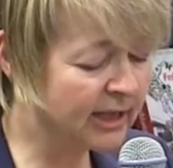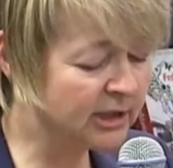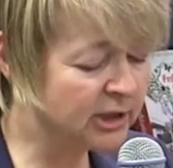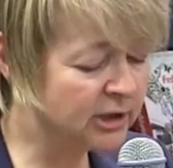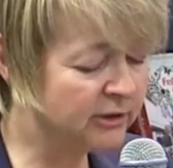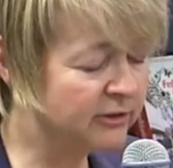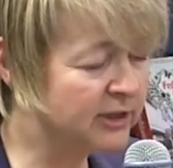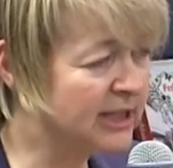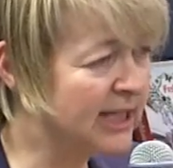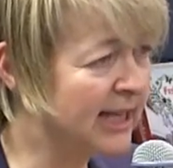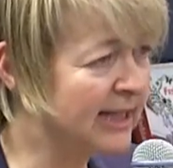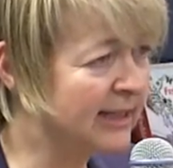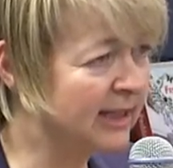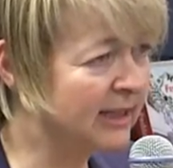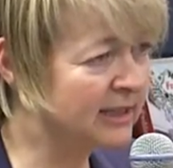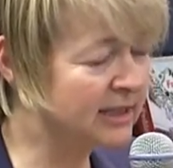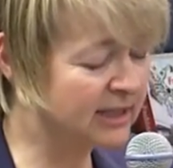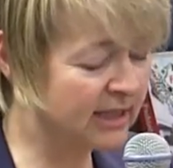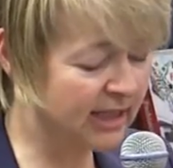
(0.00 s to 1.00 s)
I should have said
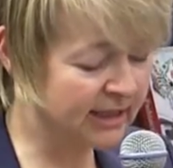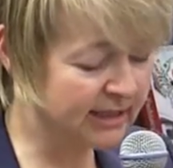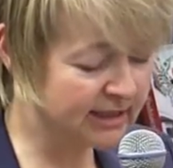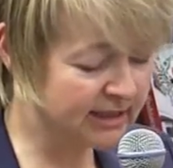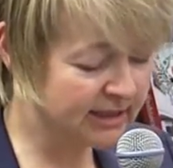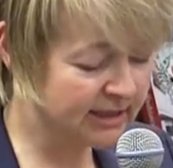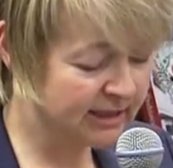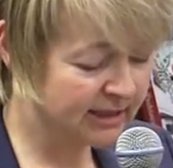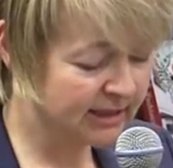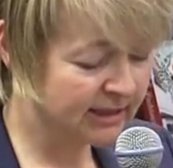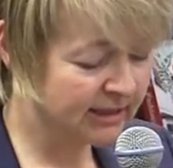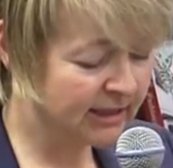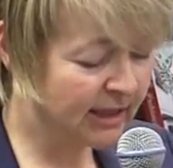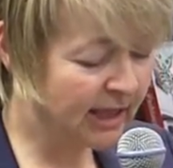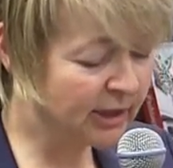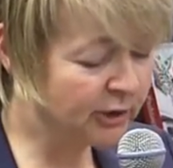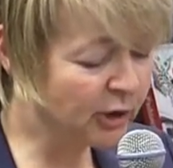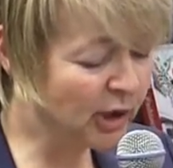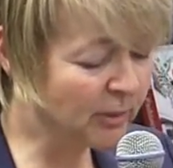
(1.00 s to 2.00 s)
last night.
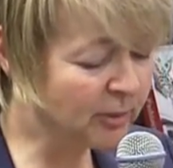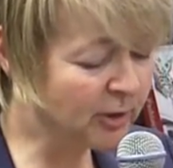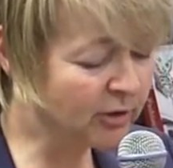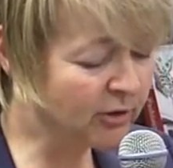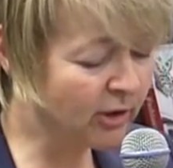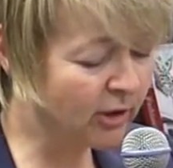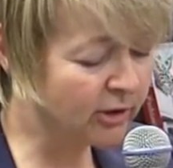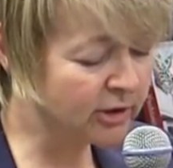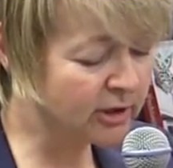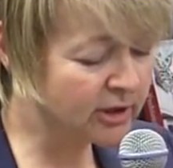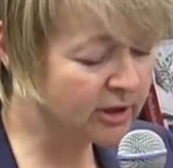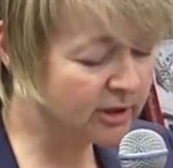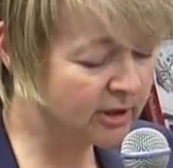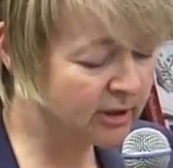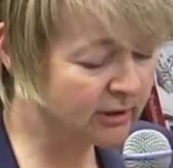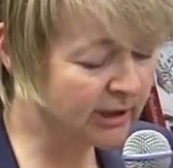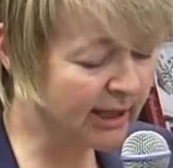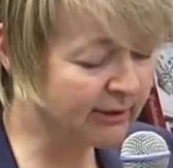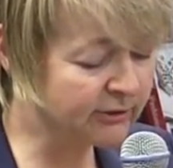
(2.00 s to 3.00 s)
Can you come across?
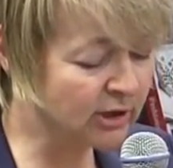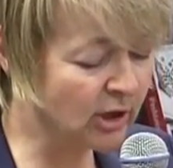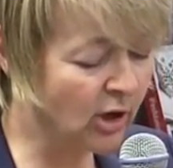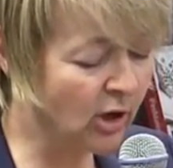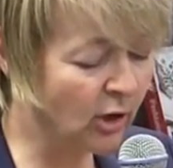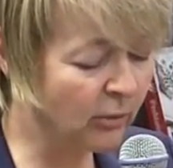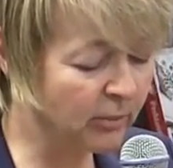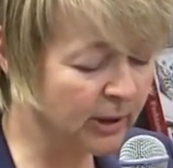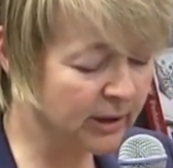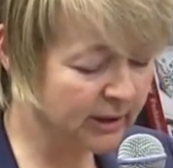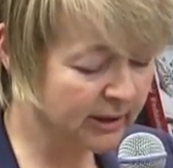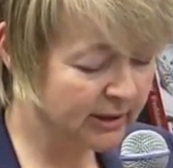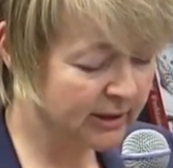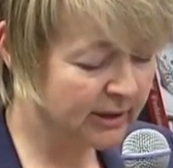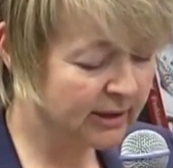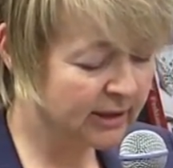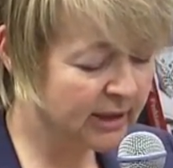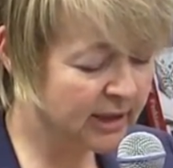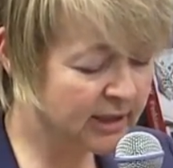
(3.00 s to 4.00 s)
You'll have to hop.
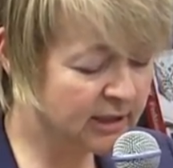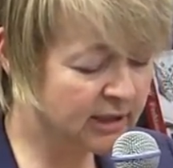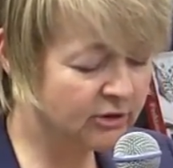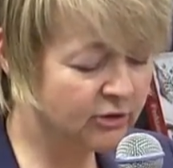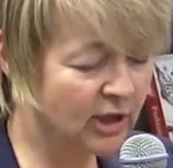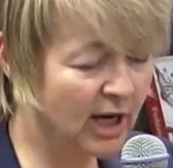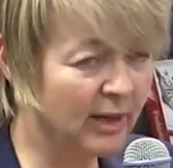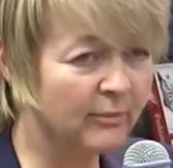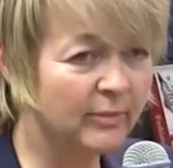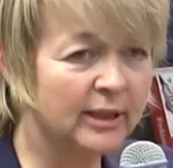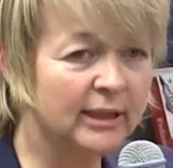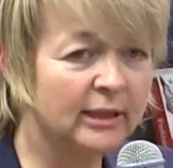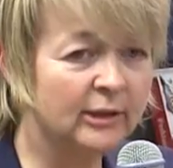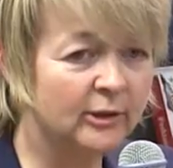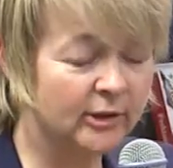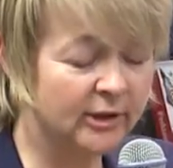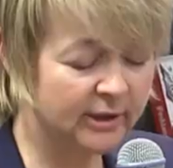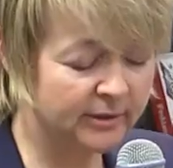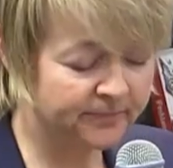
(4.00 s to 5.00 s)
Here's a dry bit,
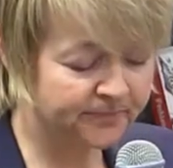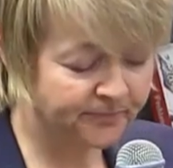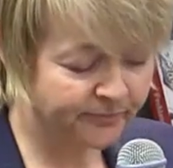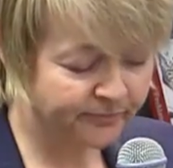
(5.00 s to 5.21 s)
look.